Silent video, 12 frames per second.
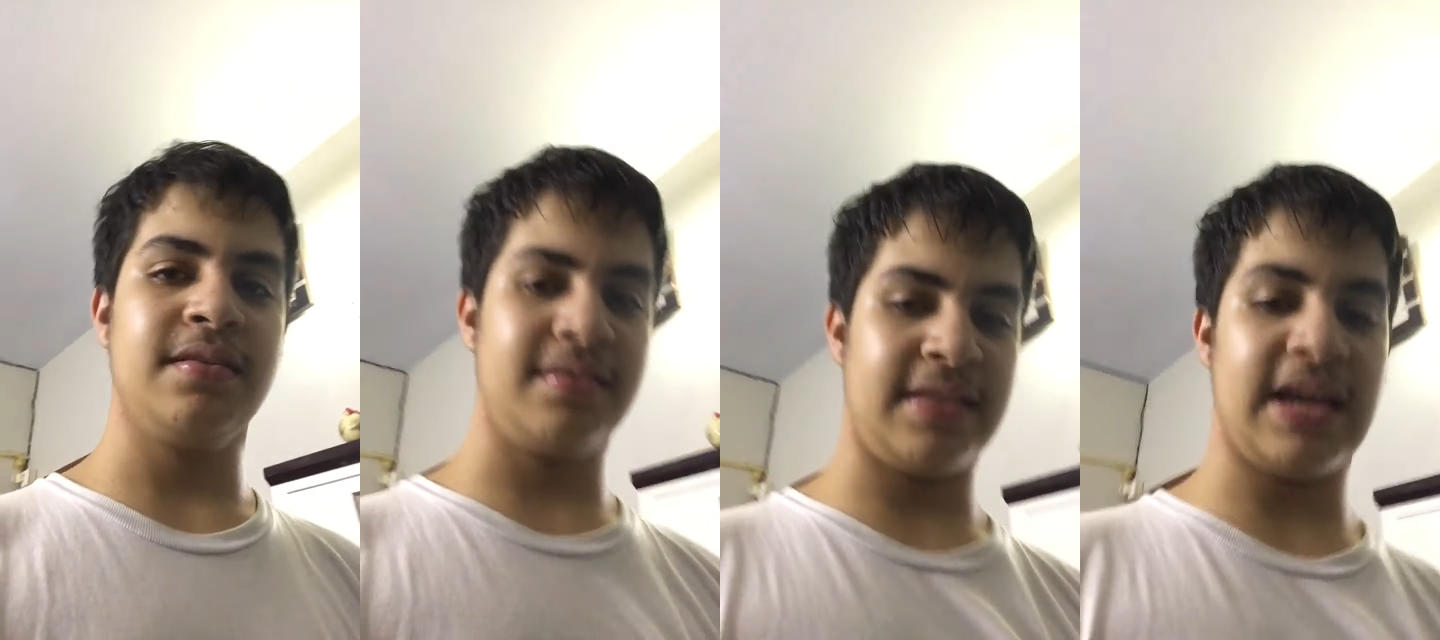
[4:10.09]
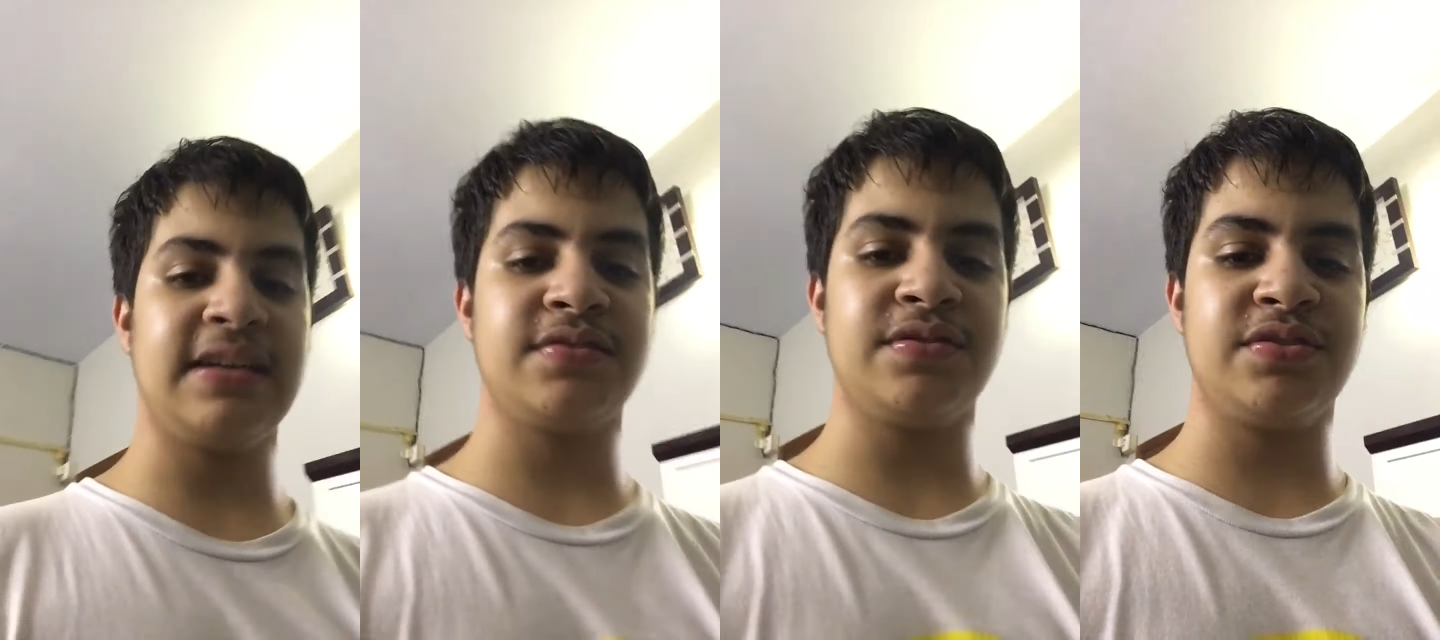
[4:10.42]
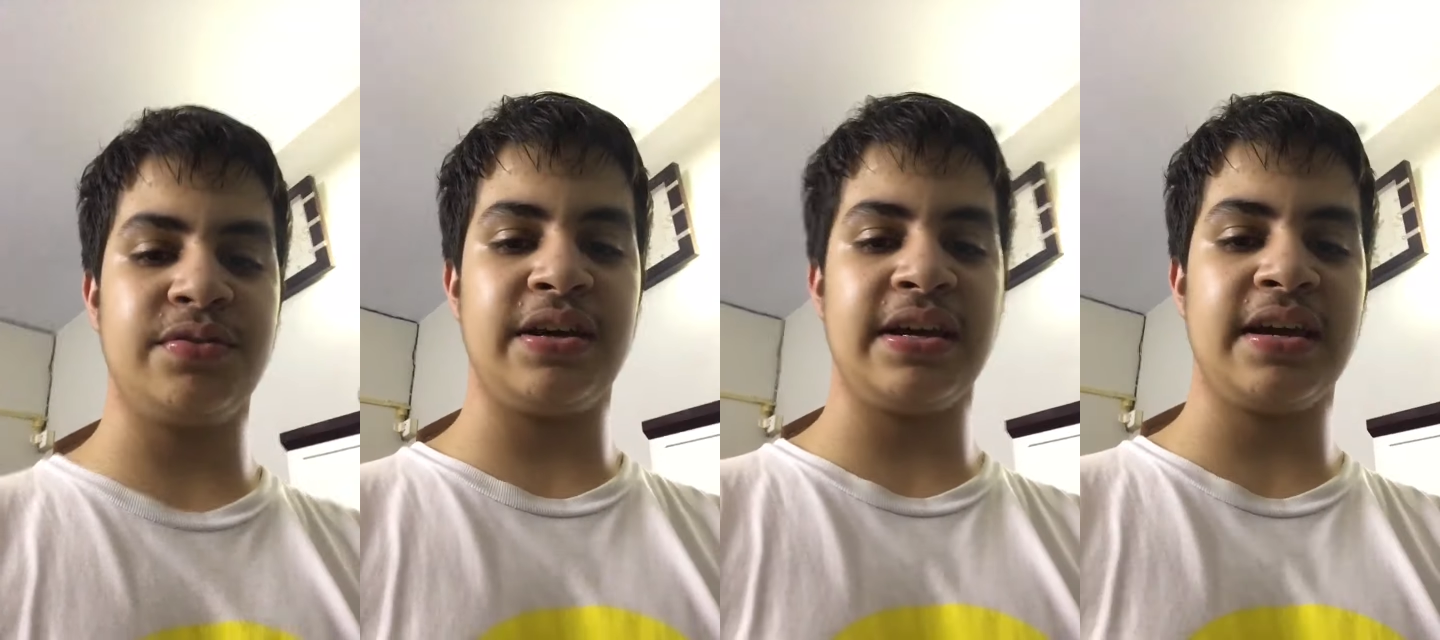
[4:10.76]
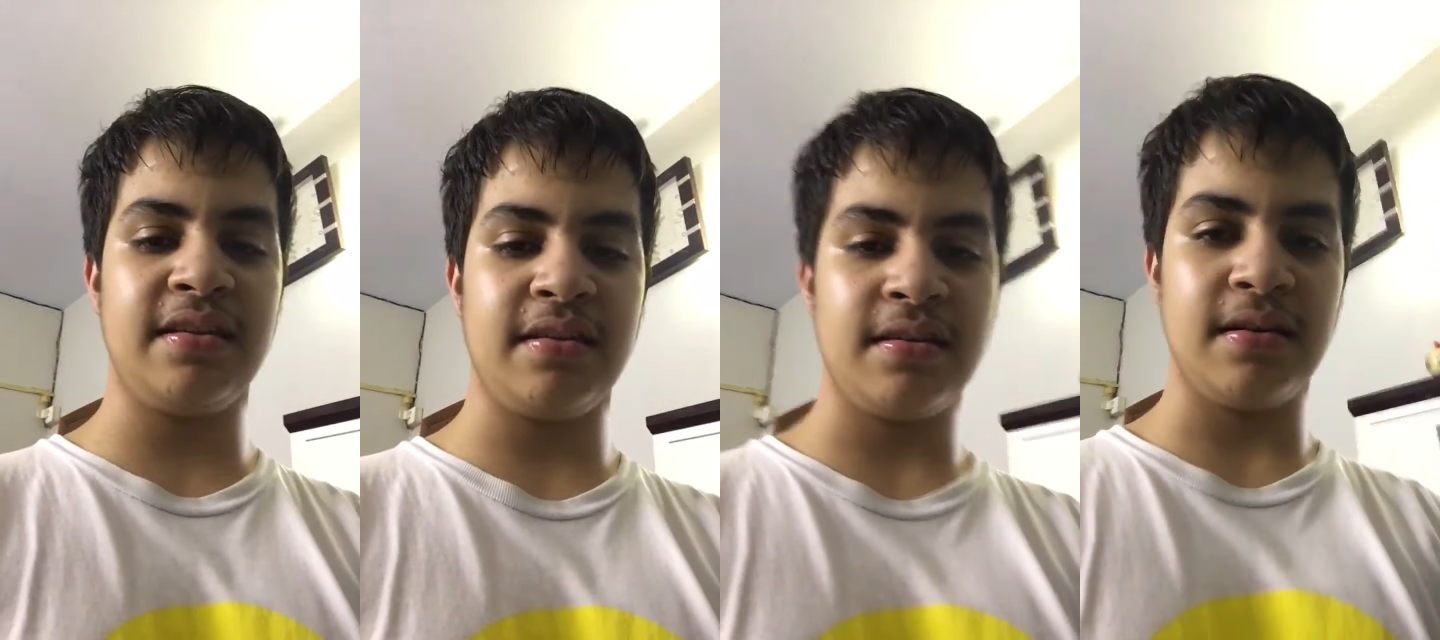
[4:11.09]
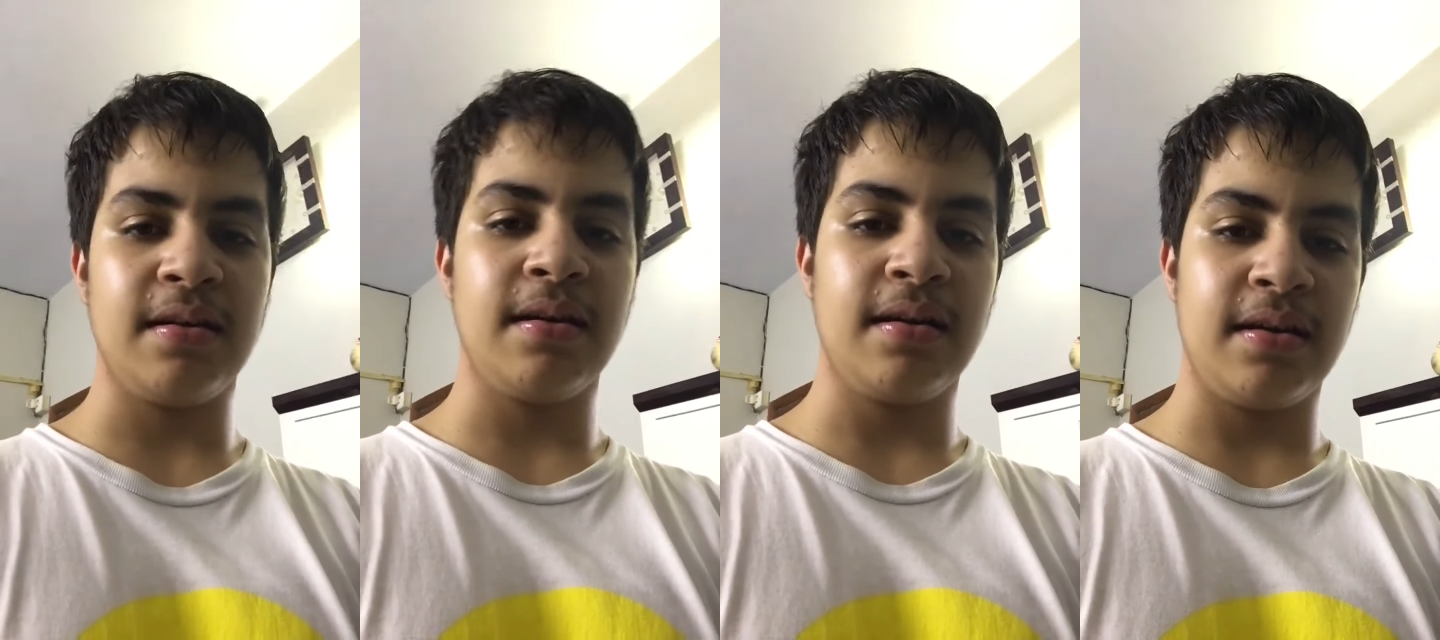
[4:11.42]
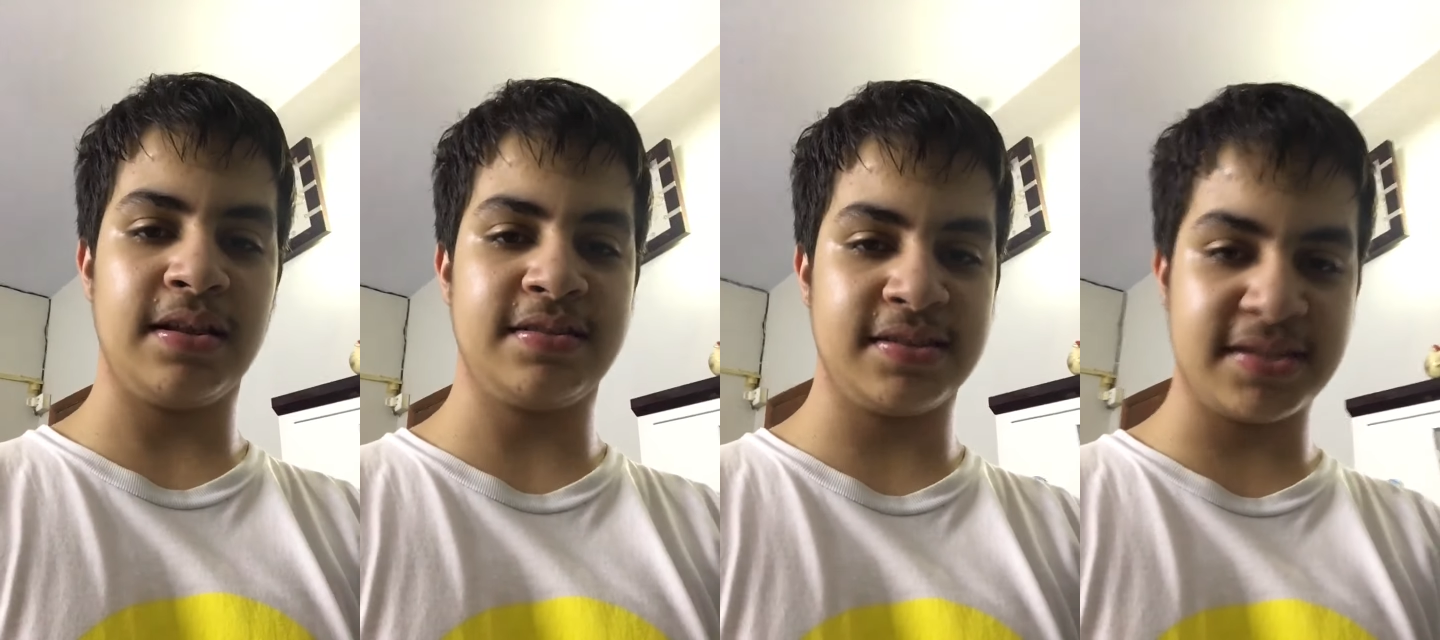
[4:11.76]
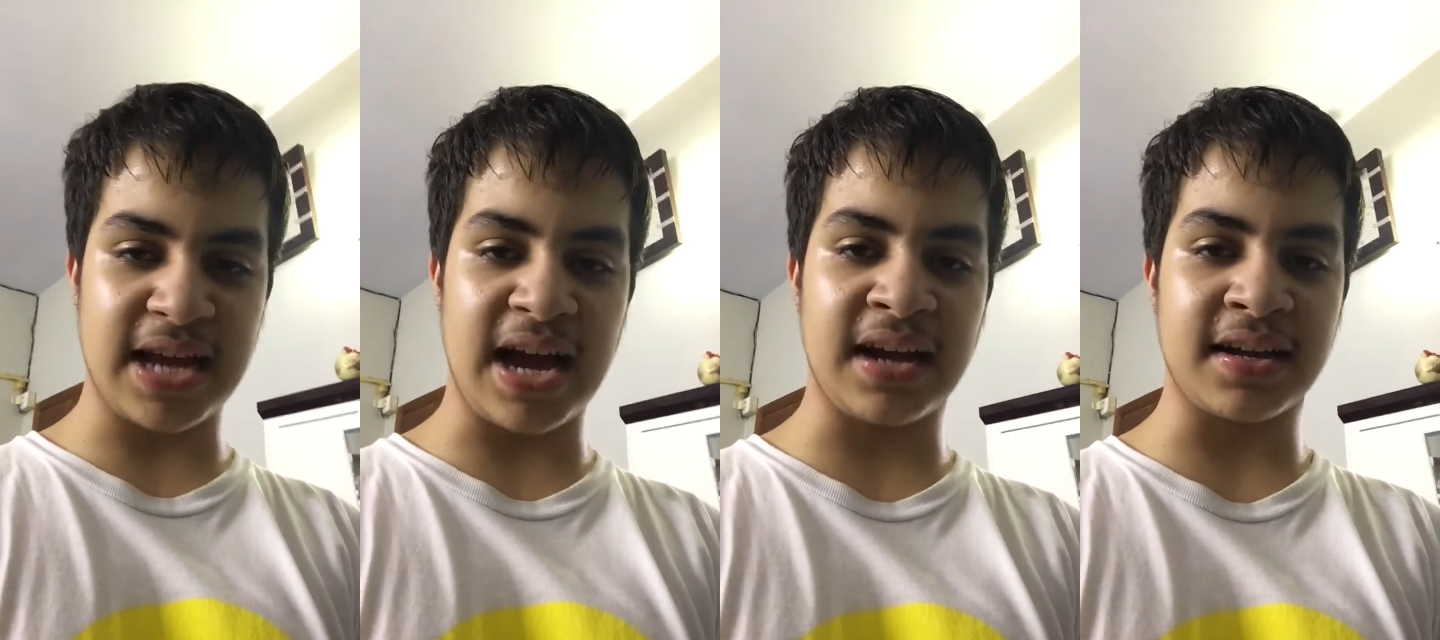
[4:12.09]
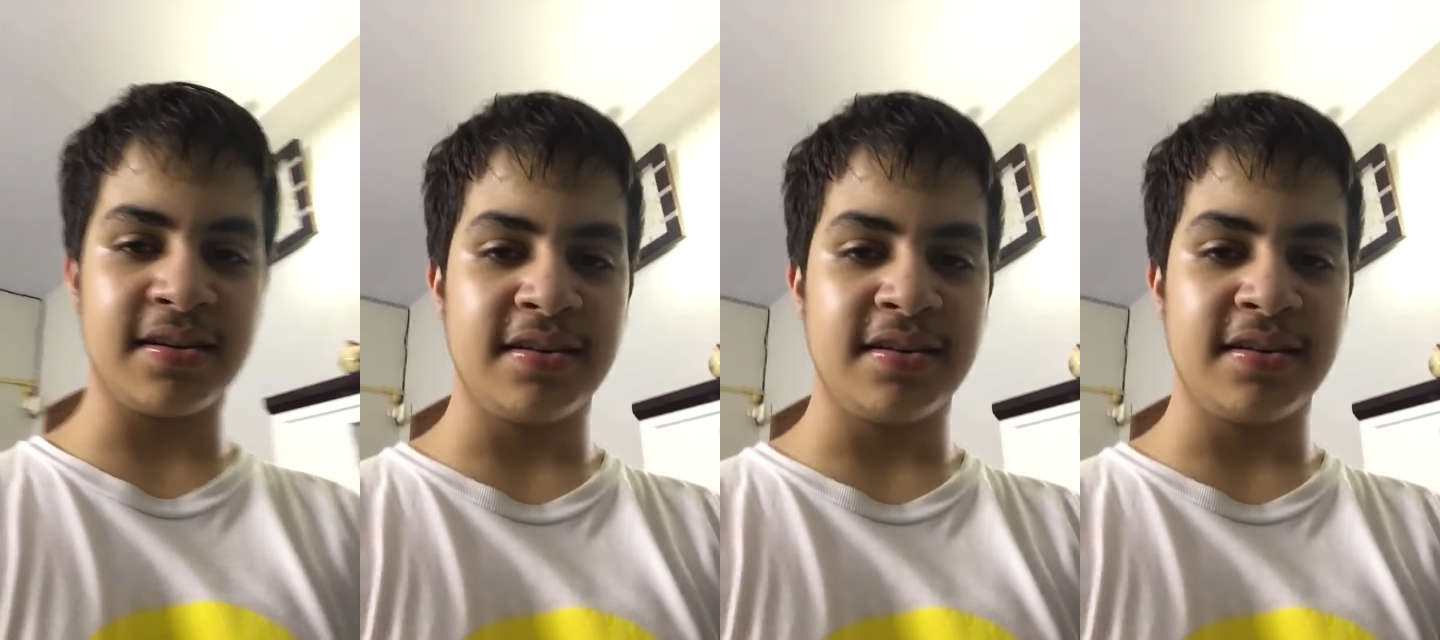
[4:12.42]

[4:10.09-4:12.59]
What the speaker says: Thanks for tuning in. This is Zach.